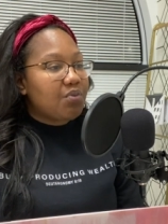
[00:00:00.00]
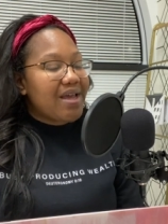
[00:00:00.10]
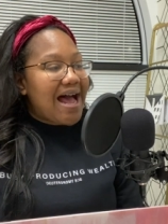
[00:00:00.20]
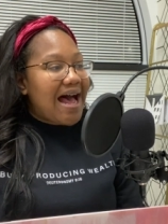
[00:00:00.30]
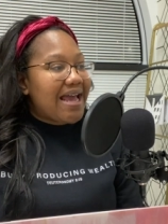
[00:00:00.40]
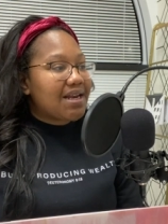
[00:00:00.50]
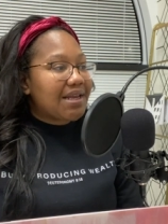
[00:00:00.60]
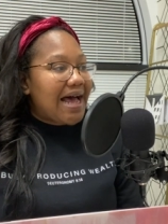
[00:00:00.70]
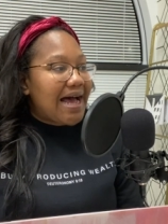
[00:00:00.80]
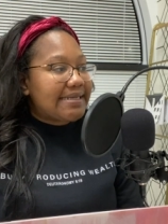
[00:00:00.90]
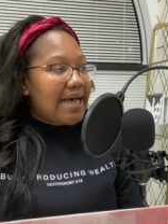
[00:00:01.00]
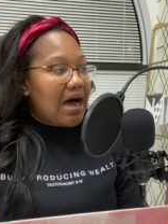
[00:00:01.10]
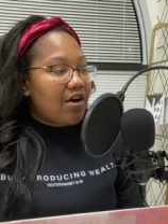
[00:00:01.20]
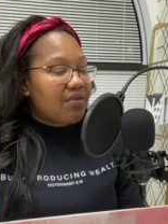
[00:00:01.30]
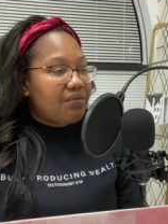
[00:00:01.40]
We idolize
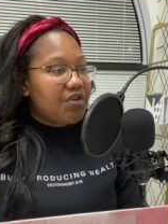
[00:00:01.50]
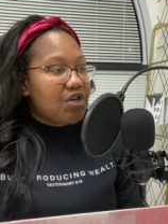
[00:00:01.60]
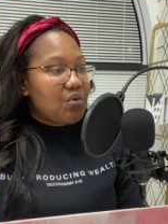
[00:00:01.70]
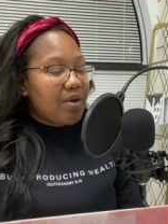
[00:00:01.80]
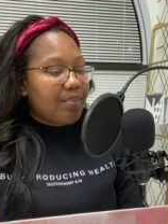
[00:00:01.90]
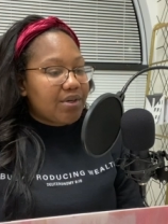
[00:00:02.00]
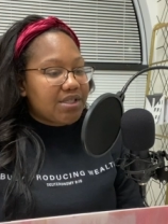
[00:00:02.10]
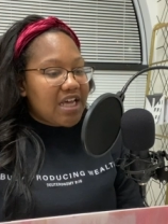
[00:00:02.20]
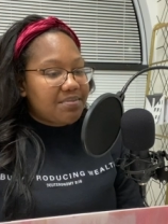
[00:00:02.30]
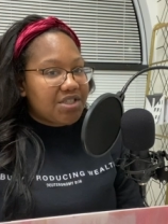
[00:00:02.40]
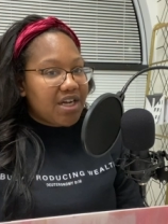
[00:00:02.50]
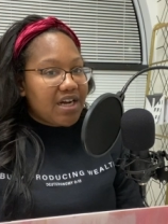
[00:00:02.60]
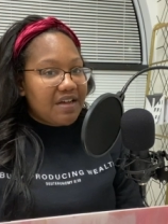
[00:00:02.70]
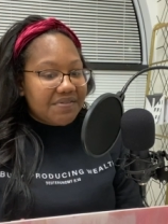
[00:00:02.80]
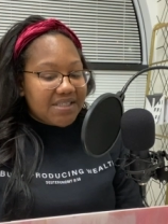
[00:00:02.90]
our view and perception
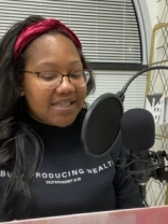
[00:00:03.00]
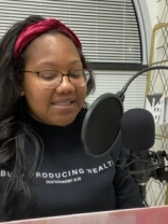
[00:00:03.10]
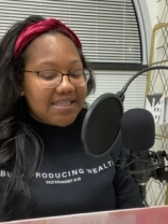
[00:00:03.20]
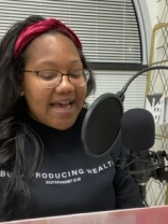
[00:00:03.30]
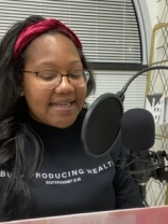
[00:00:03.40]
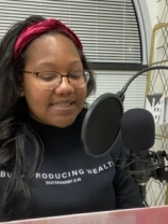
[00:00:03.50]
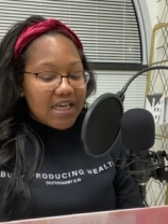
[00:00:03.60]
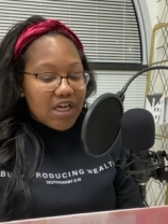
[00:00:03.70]
of success